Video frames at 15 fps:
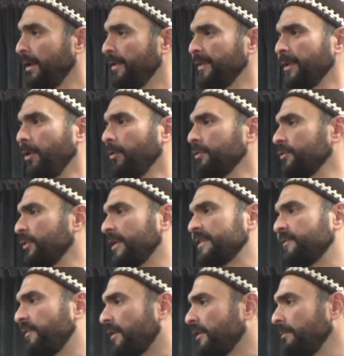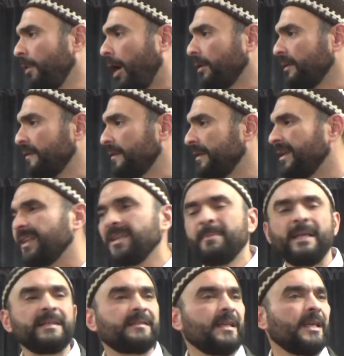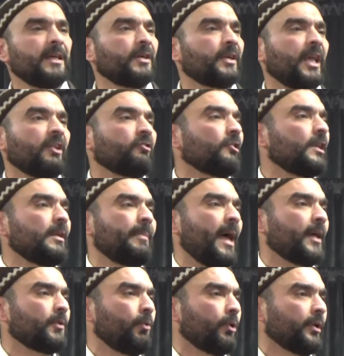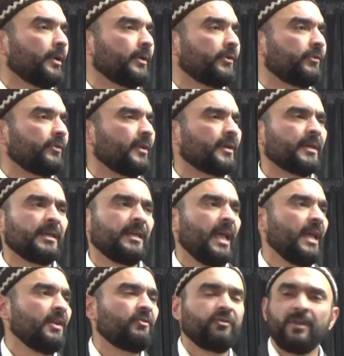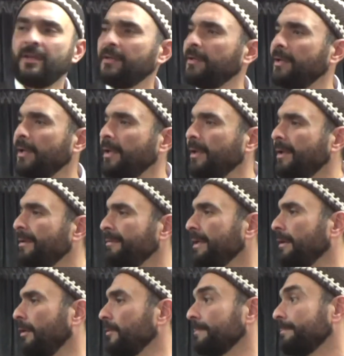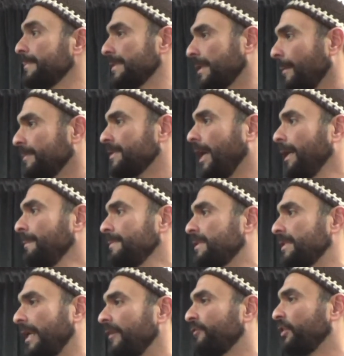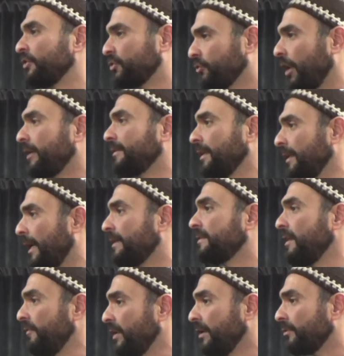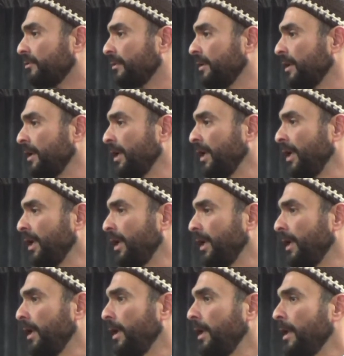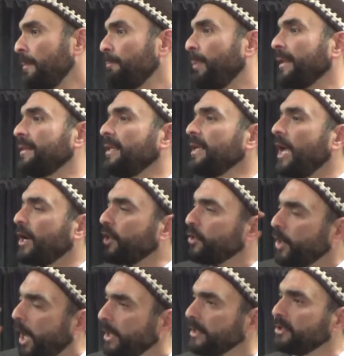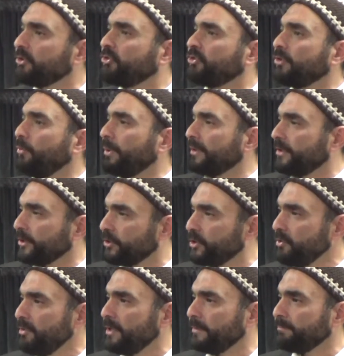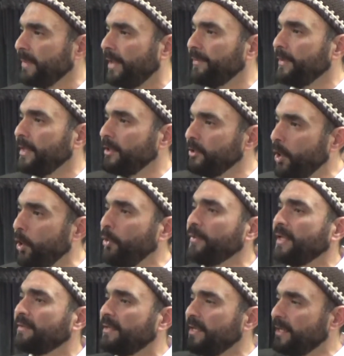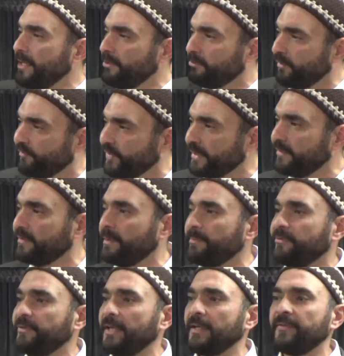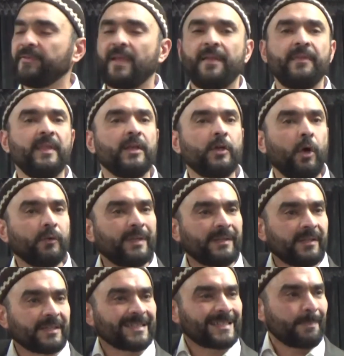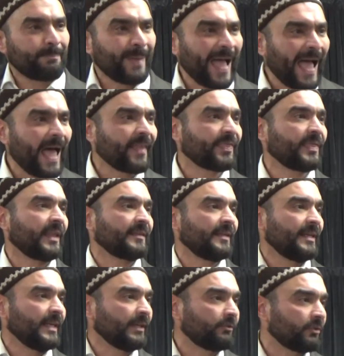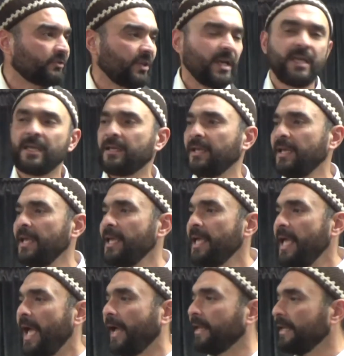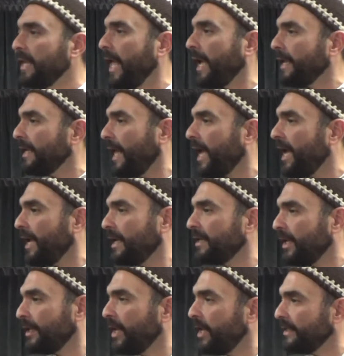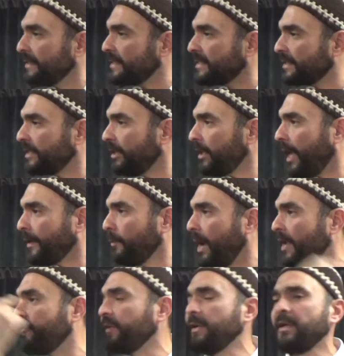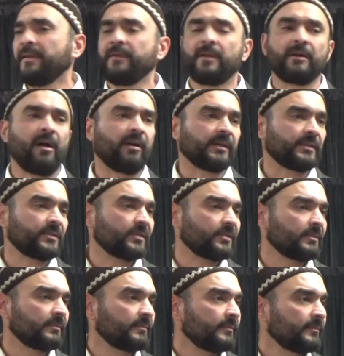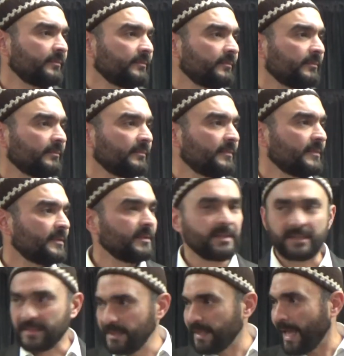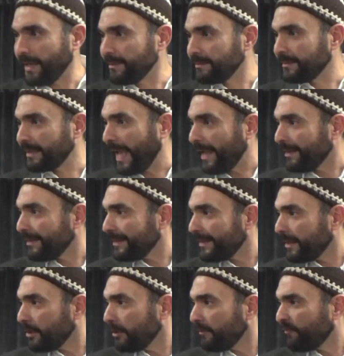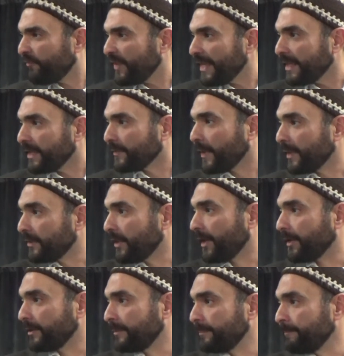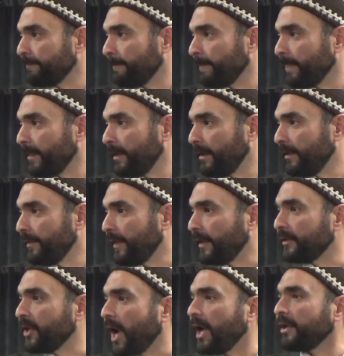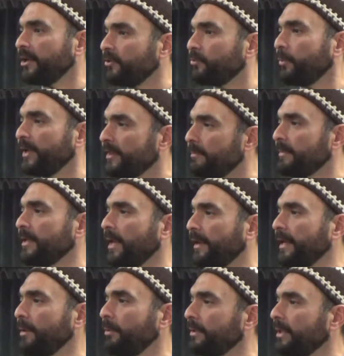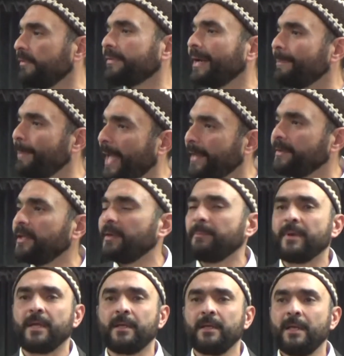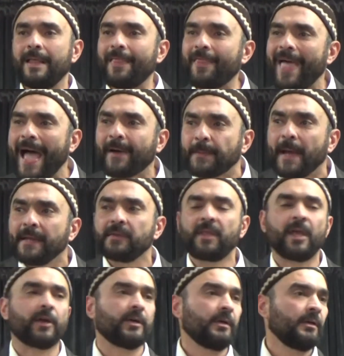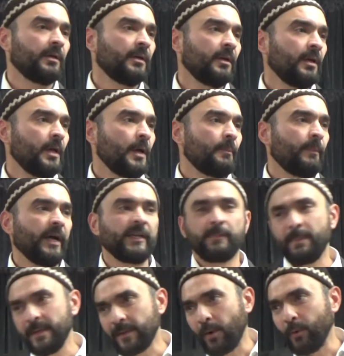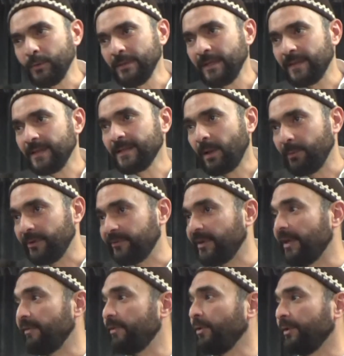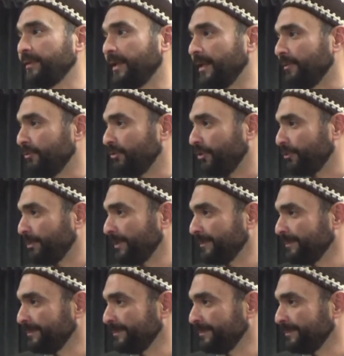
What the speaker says: they don't dress very modestly, they may say occasionally bad words, they're engaged in, you know, sometimes self-destructing activities. But they acknowledge what they're doing, and they know that they need to fix themselves, and they know that there is a path that they need to take. And la ilaha illallah is still unwavering in their hearts. You see that? That little feeling right there. That God is with me and He will never abandon me. That right there might be the only thing that will save you on the Day of Judgment.